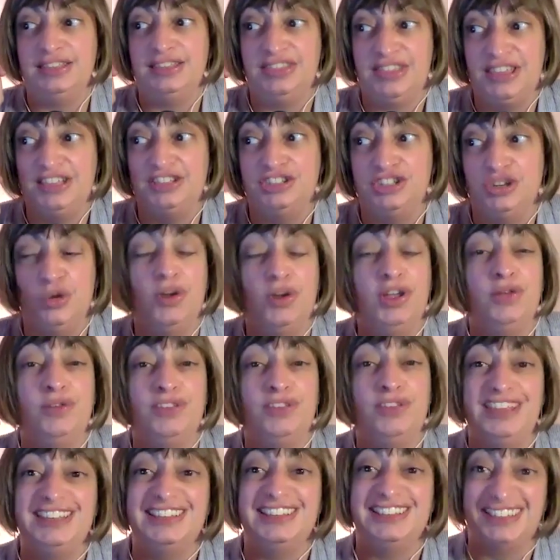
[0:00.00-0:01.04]
things going with
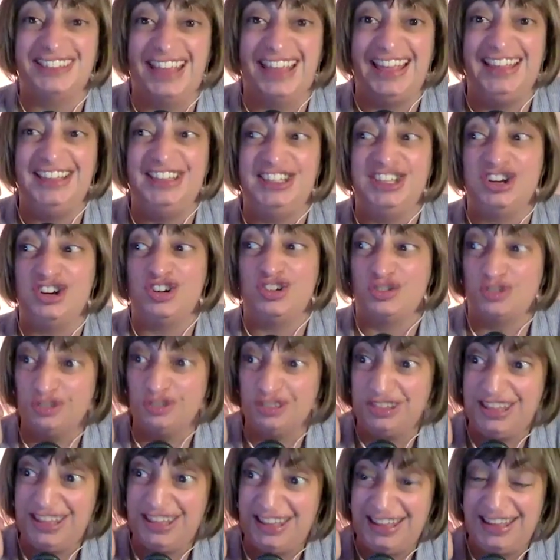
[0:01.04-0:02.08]
his legs
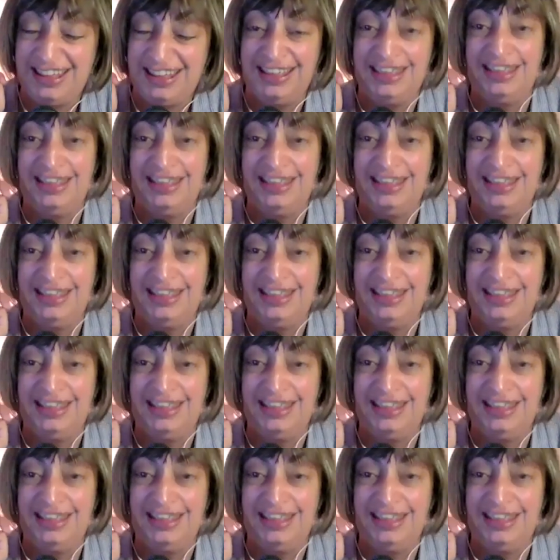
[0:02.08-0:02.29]
early,